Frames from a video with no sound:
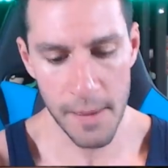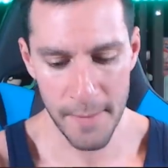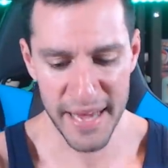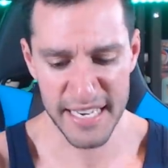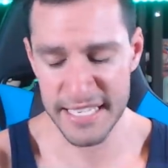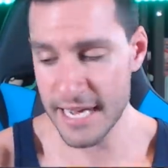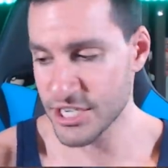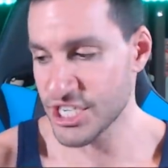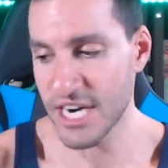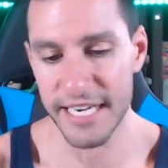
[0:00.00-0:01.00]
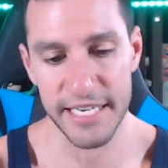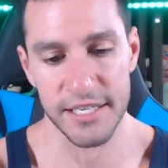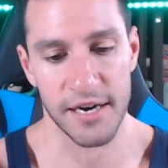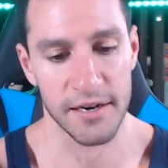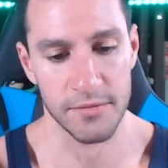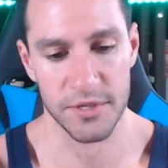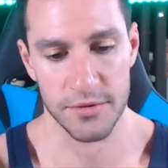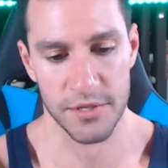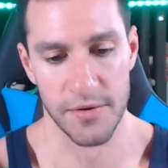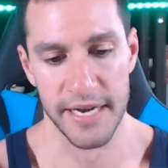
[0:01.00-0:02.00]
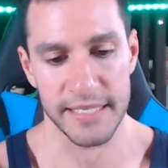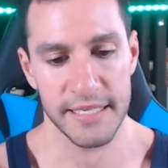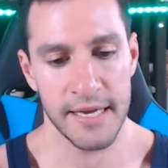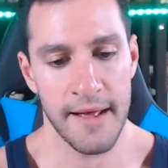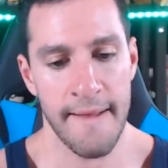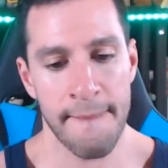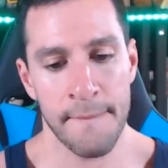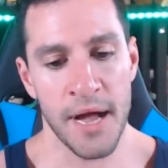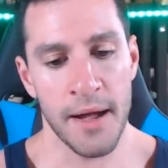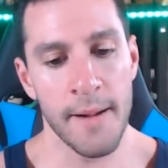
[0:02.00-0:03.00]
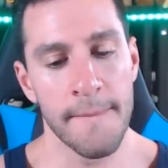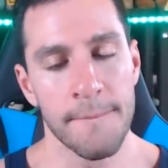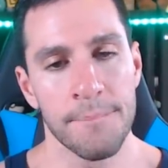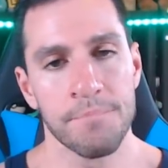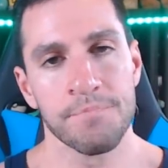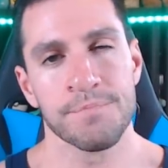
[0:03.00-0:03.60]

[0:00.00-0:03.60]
minus that shiny card, which was great. Um,